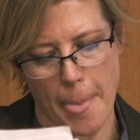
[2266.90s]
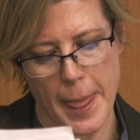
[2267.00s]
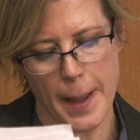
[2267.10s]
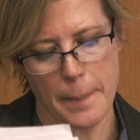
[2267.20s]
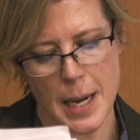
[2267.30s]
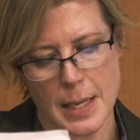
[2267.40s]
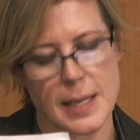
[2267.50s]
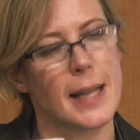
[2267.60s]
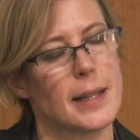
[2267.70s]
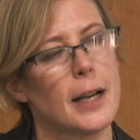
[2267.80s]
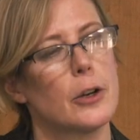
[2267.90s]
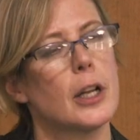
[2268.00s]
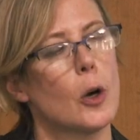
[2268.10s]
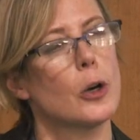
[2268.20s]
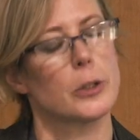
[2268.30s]
That means that could
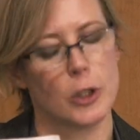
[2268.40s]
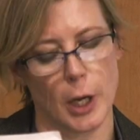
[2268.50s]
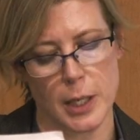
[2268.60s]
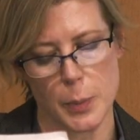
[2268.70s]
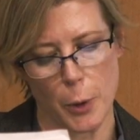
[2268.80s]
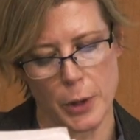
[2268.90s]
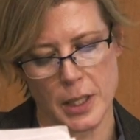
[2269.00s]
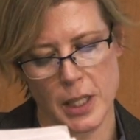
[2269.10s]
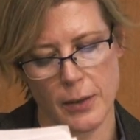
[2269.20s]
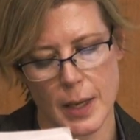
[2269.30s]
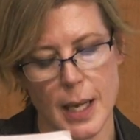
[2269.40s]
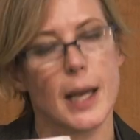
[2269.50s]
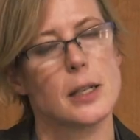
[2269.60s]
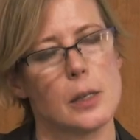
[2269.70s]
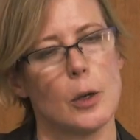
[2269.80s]
hurt Chinese productivity
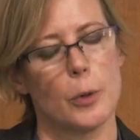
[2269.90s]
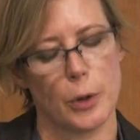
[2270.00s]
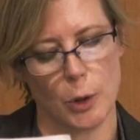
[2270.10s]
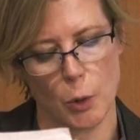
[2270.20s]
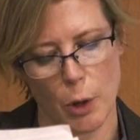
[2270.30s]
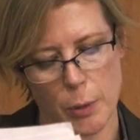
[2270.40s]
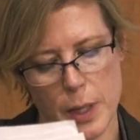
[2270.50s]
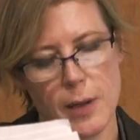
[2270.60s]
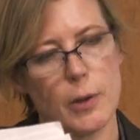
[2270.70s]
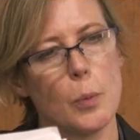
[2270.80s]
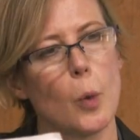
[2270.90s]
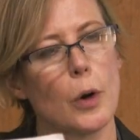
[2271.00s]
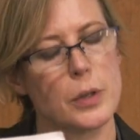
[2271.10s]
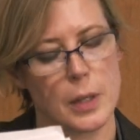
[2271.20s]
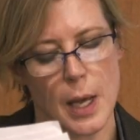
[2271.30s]
and slow their growth even
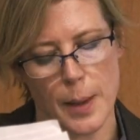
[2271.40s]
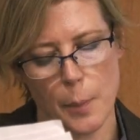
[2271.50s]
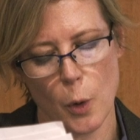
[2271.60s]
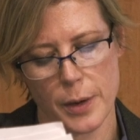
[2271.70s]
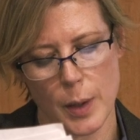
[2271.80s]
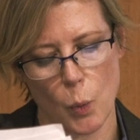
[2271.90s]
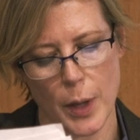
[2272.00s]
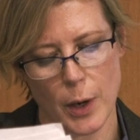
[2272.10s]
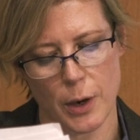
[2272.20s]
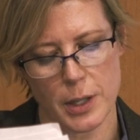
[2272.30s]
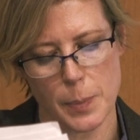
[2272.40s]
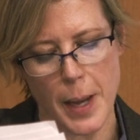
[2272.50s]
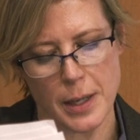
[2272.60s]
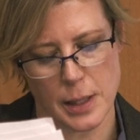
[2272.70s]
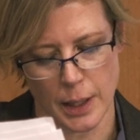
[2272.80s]
worse, more than we are
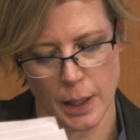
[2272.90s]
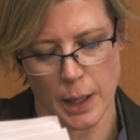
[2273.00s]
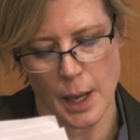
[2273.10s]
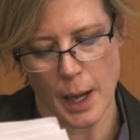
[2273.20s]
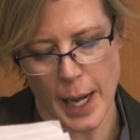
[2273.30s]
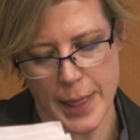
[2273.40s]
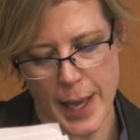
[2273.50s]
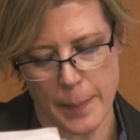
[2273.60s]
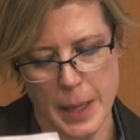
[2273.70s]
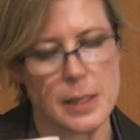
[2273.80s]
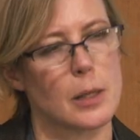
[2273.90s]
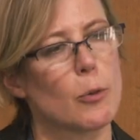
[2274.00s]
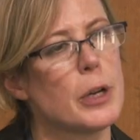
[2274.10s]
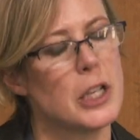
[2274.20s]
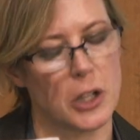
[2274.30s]
expecting. And that means the
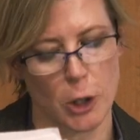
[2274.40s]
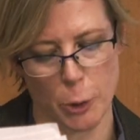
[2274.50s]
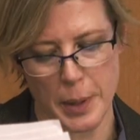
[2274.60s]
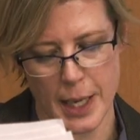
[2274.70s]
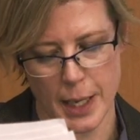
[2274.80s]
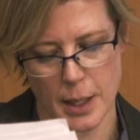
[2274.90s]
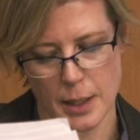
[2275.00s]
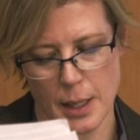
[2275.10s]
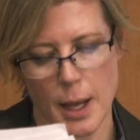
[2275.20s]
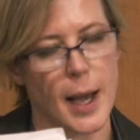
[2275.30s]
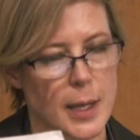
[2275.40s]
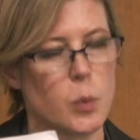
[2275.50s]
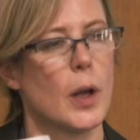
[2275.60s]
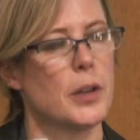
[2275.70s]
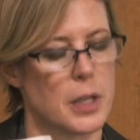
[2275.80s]
region could be hit, as
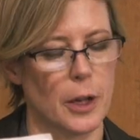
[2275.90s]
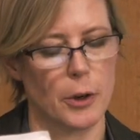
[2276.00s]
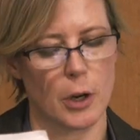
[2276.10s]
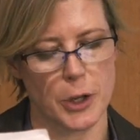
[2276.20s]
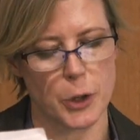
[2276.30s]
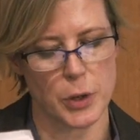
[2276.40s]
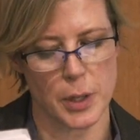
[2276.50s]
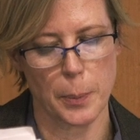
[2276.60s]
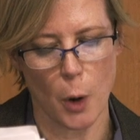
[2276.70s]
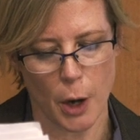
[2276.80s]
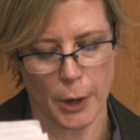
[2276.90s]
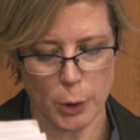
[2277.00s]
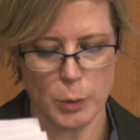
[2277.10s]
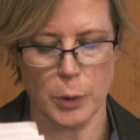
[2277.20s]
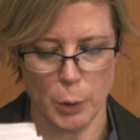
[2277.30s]
well as other countries abroad
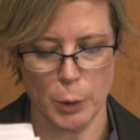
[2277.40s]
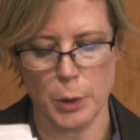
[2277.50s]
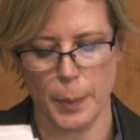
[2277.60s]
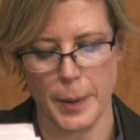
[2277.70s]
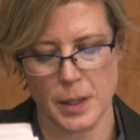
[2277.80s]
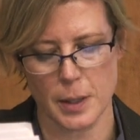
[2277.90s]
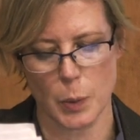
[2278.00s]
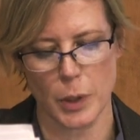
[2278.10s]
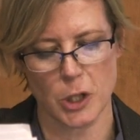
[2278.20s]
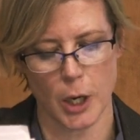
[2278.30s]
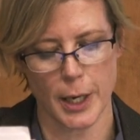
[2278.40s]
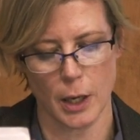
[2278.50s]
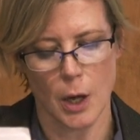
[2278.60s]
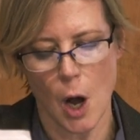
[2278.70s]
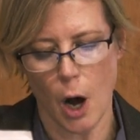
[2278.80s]
who do business with
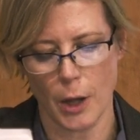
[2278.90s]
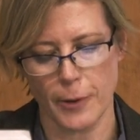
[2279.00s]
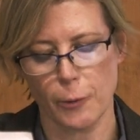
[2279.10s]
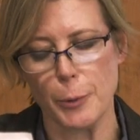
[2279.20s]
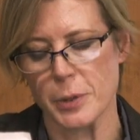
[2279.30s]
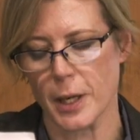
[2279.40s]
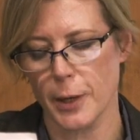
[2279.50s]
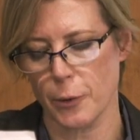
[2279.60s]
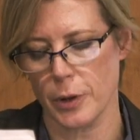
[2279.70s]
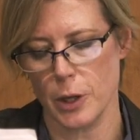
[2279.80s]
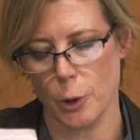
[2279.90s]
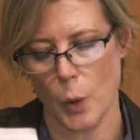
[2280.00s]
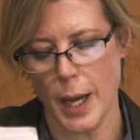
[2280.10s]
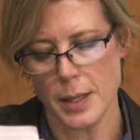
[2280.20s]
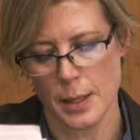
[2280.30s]
China. On the flip side, for the
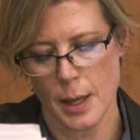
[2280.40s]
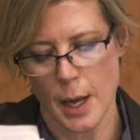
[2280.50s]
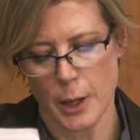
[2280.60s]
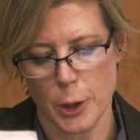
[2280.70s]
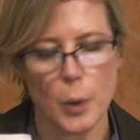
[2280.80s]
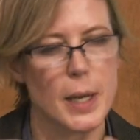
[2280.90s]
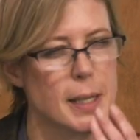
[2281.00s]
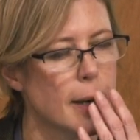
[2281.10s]
U.S., U.S.